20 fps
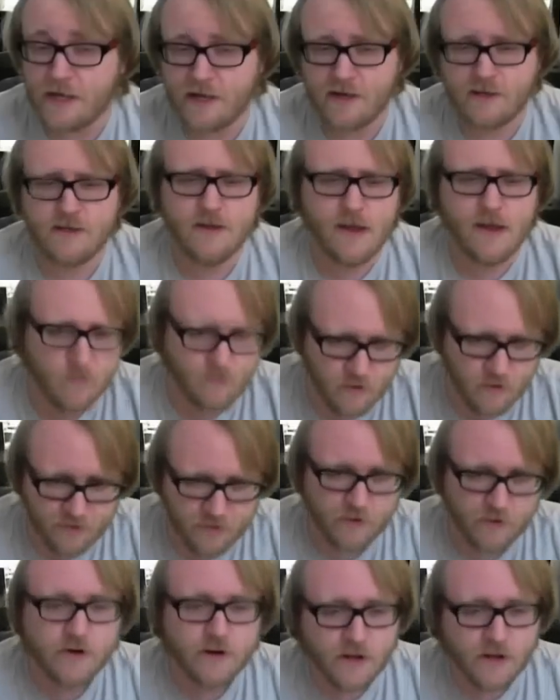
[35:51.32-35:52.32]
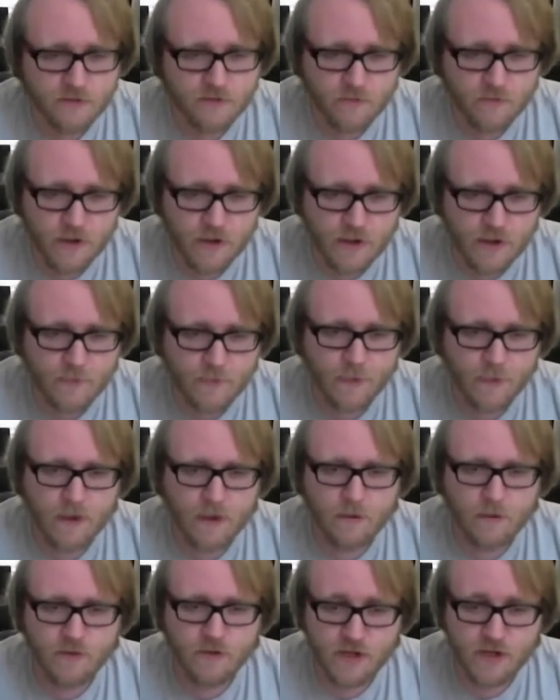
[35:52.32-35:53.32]
Number 33.
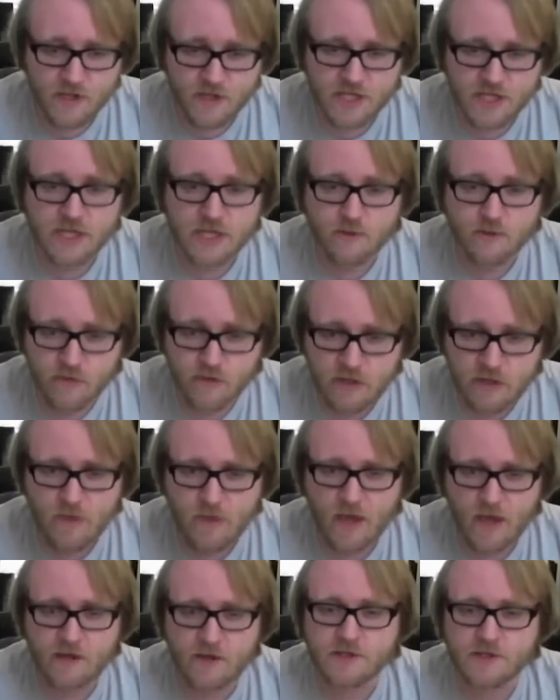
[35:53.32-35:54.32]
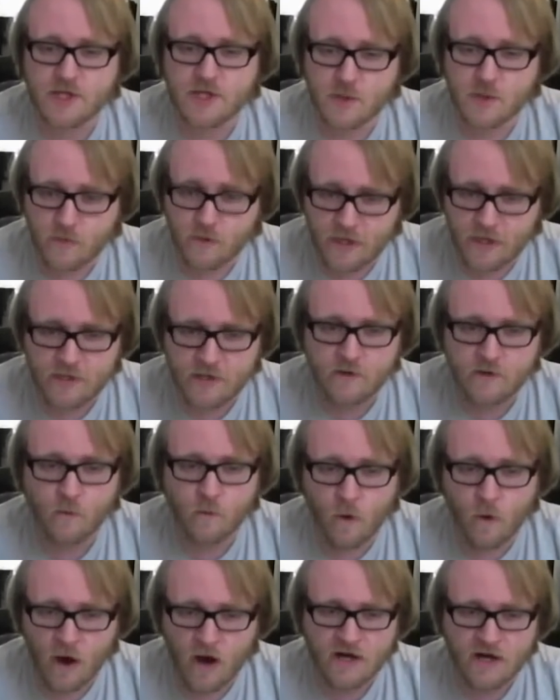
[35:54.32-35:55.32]
Because three men in Sweden
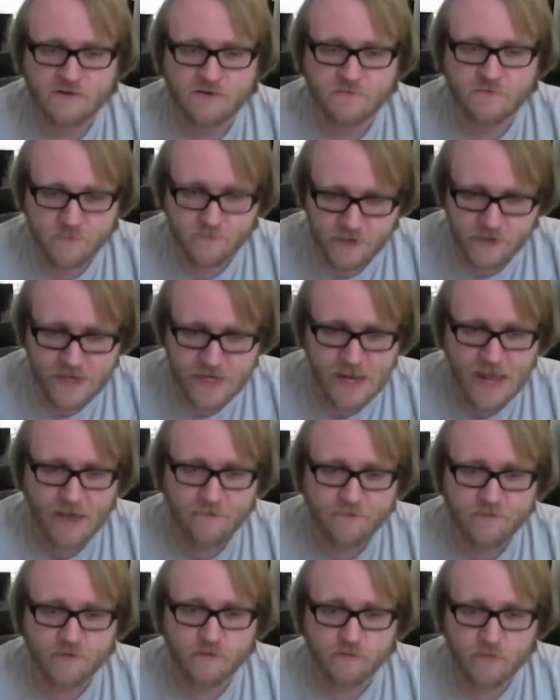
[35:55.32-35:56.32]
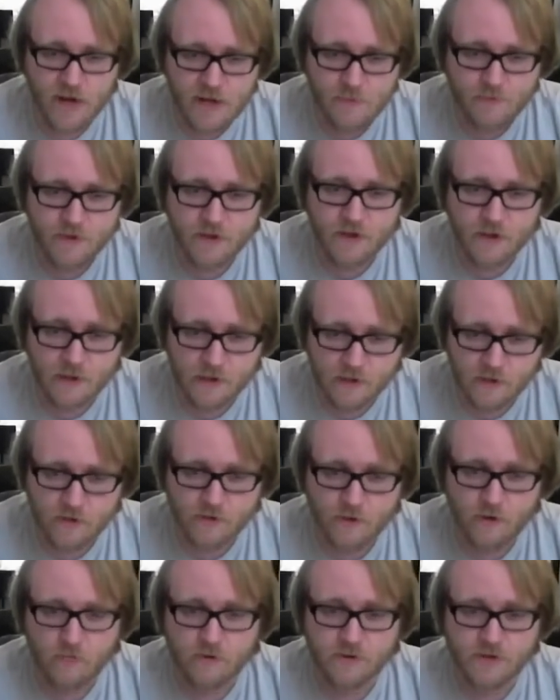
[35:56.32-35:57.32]
walked free after raping a
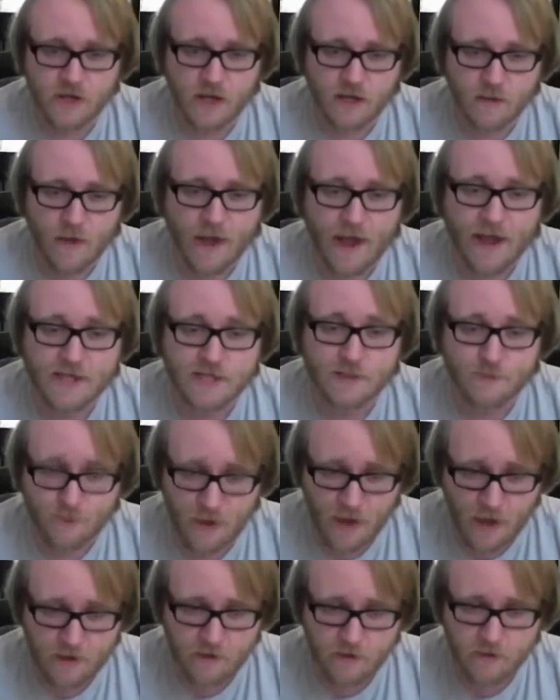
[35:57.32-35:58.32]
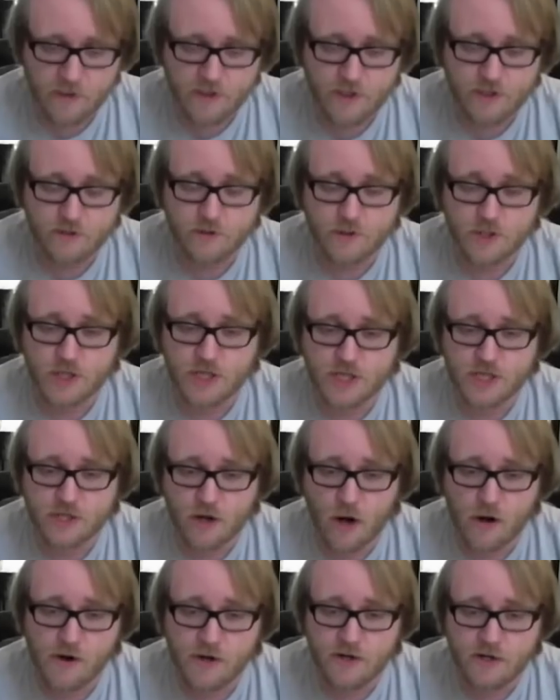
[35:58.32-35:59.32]
girl with a glass bottle until she
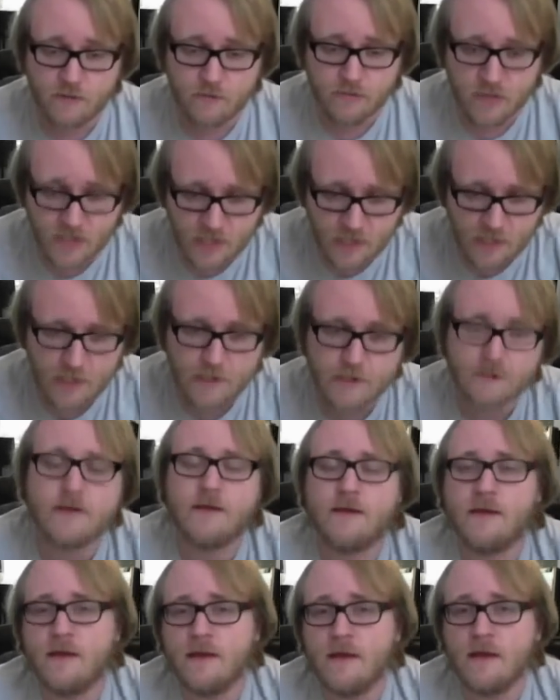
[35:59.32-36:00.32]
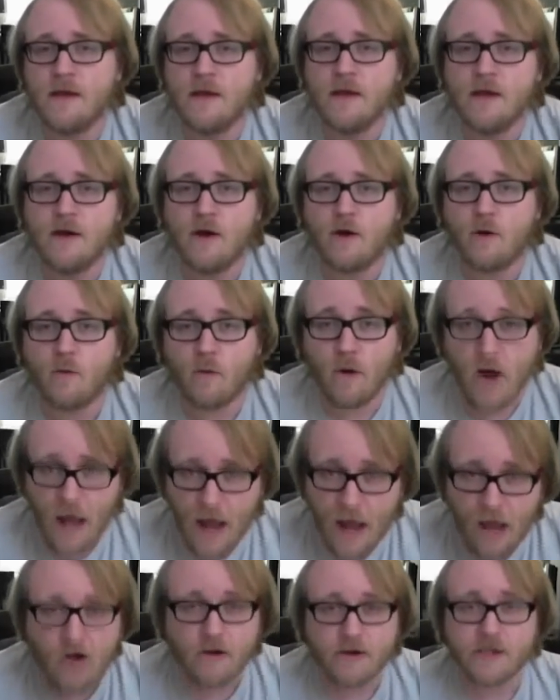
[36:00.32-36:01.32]
started to bleed.
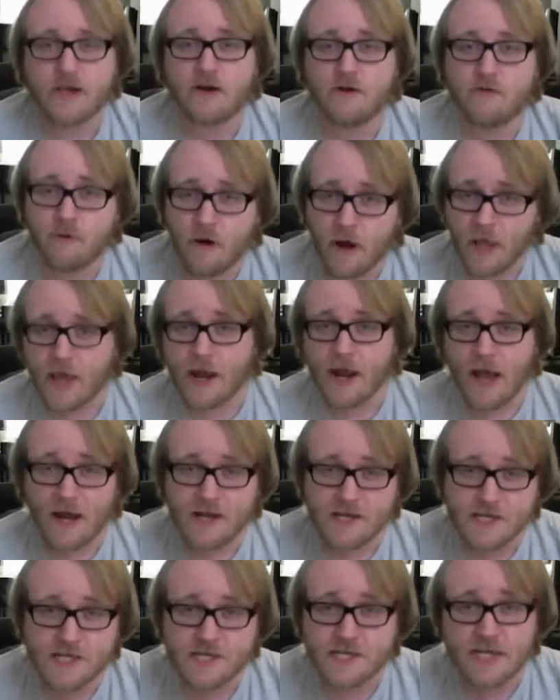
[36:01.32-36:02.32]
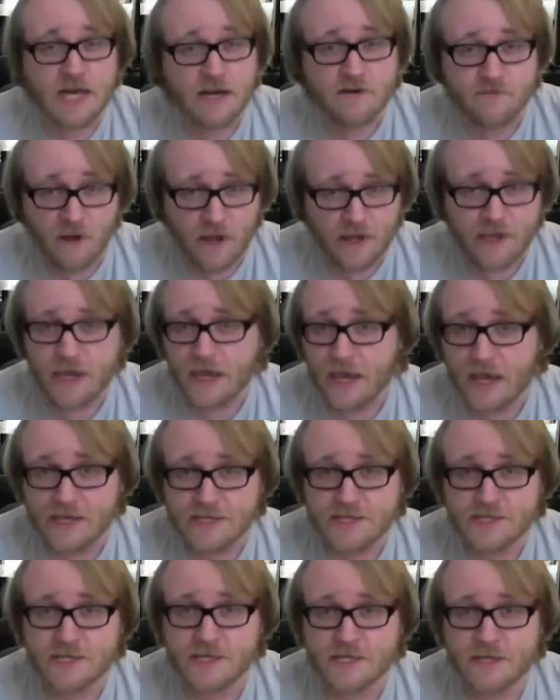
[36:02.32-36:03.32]
Wow, you ran out of stuff, I
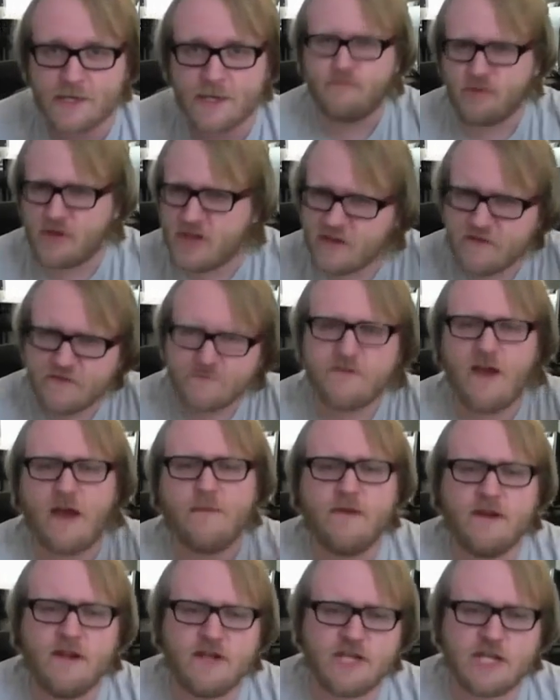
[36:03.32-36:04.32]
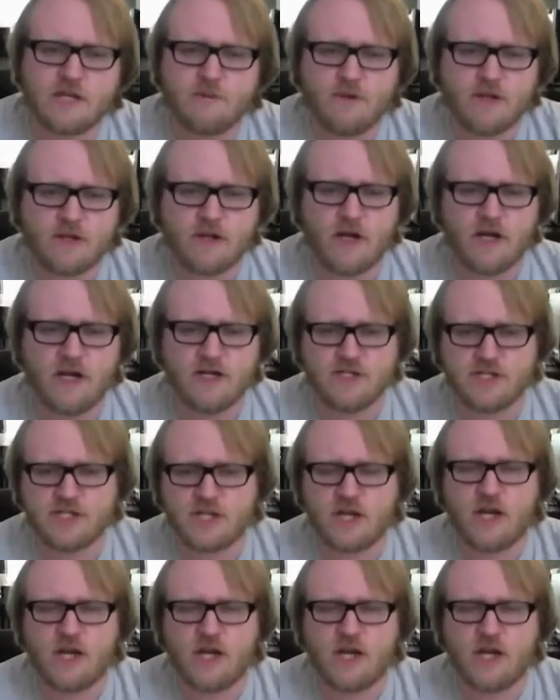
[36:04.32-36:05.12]
guess. Be a feminist because